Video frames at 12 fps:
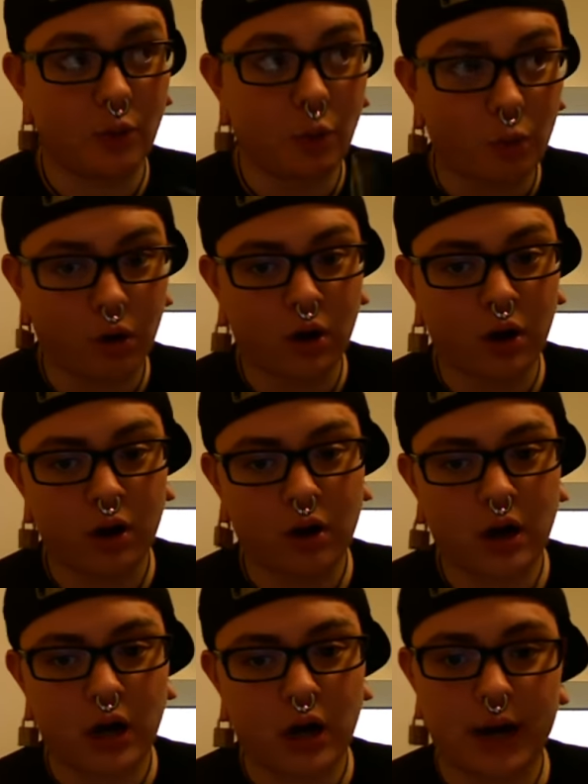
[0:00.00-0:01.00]
Or
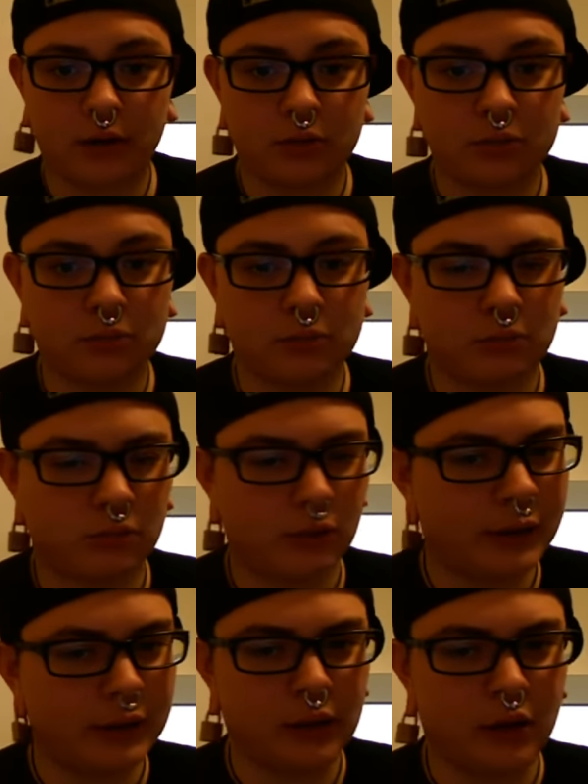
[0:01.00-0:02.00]
I don't
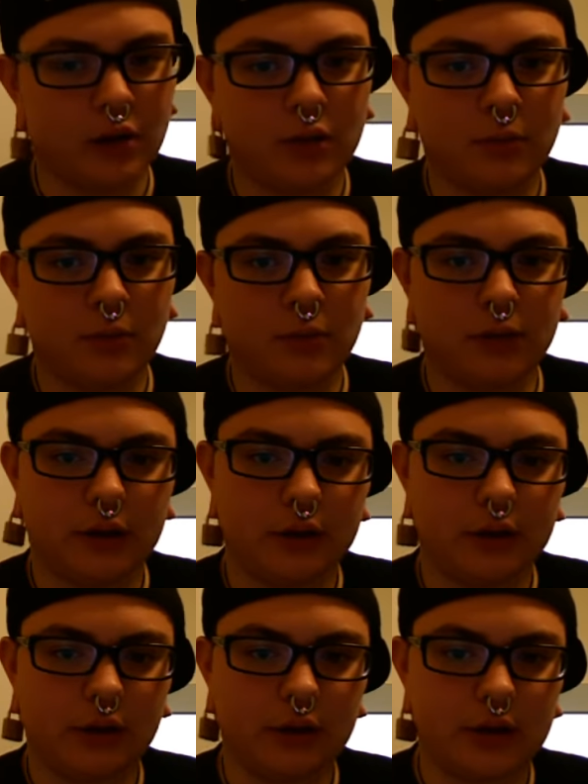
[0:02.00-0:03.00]
really know them, only on the
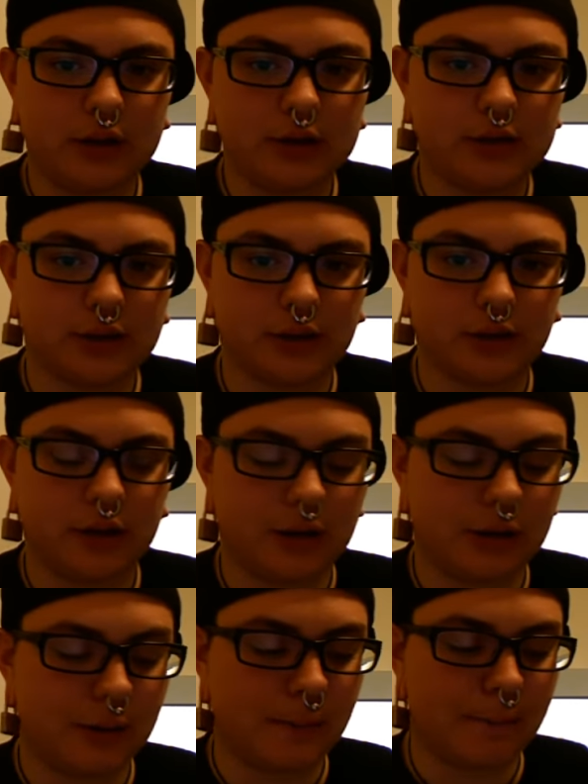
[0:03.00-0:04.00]
internet. So, um,